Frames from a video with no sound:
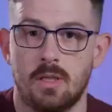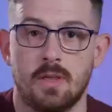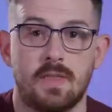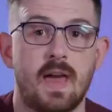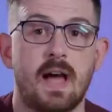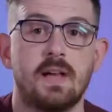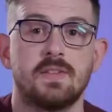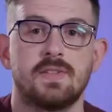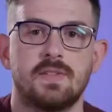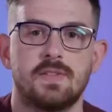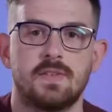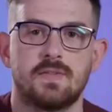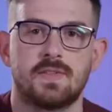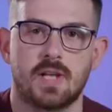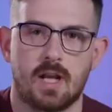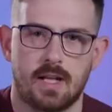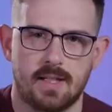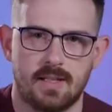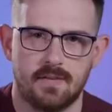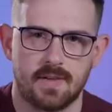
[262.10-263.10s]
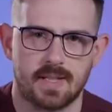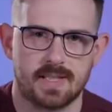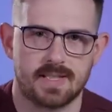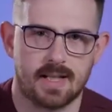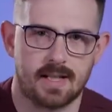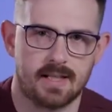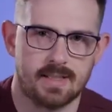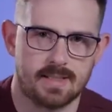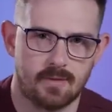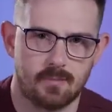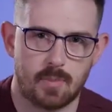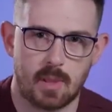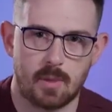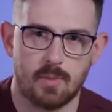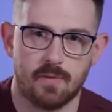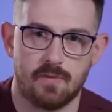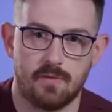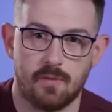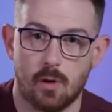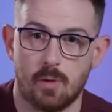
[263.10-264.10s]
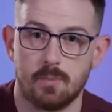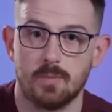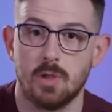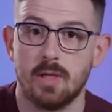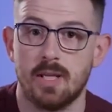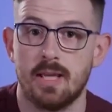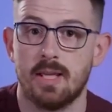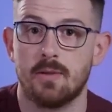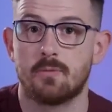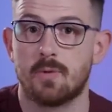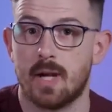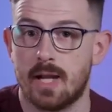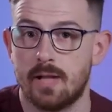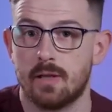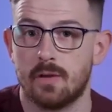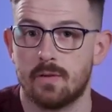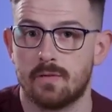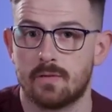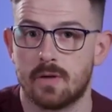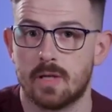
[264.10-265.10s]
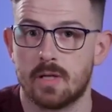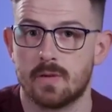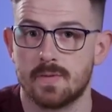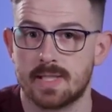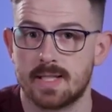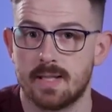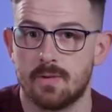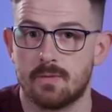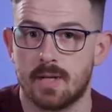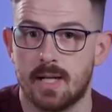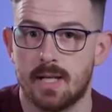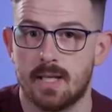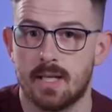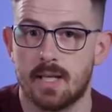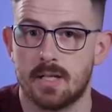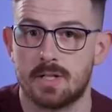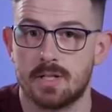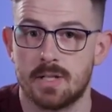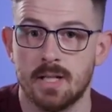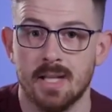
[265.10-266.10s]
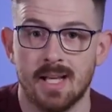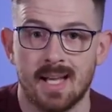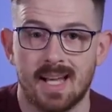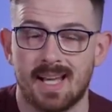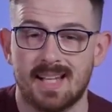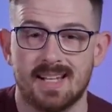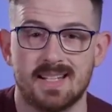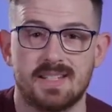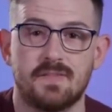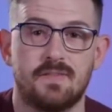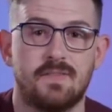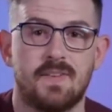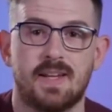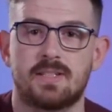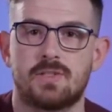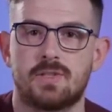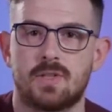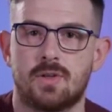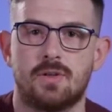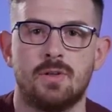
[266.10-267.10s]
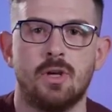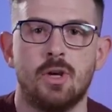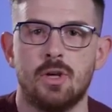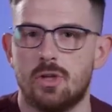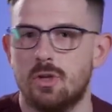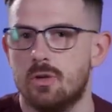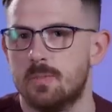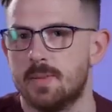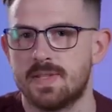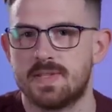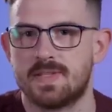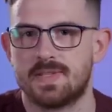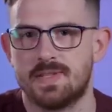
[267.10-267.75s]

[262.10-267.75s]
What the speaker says: Thousands of scientific studies have been performed looking at radio frequency radiation and its effects on human